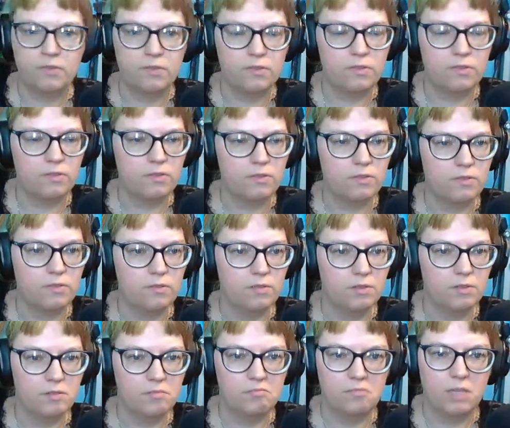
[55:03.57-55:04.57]
just
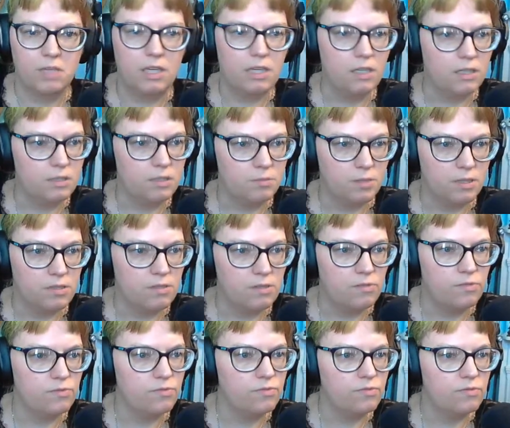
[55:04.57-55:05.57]

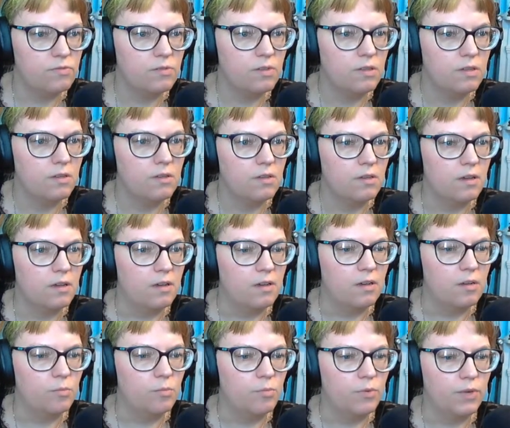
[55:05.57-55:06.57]
inexpensive
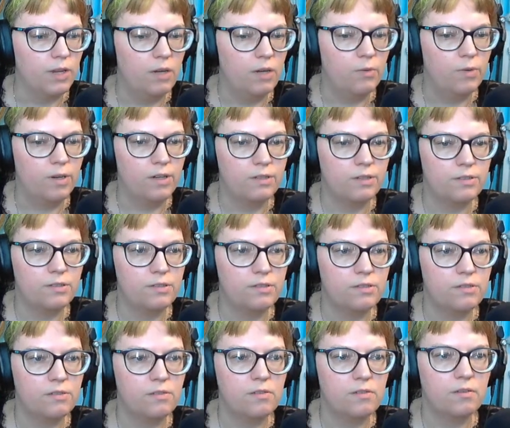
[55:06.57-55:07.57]

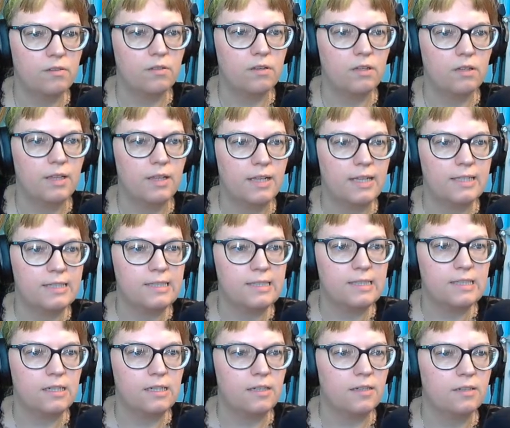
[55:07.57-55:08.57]
Brainworks
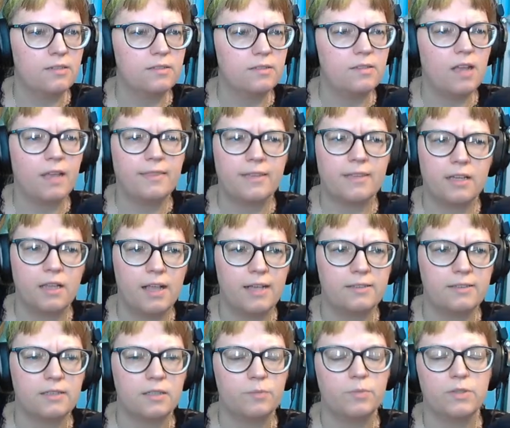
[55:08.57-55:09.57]
class, not the
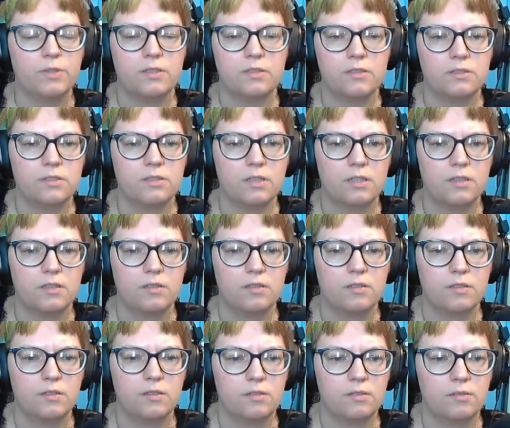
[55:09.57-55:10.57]
classic, but just like the
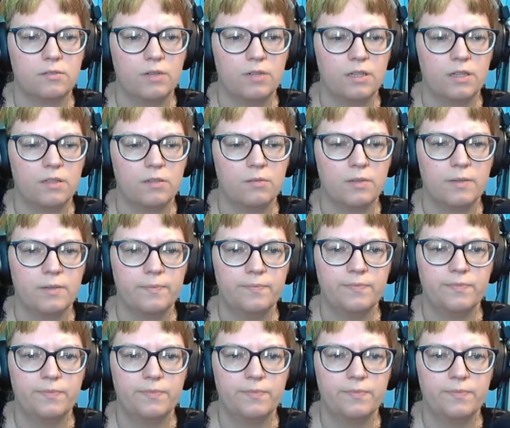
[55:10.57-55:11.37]
regular one.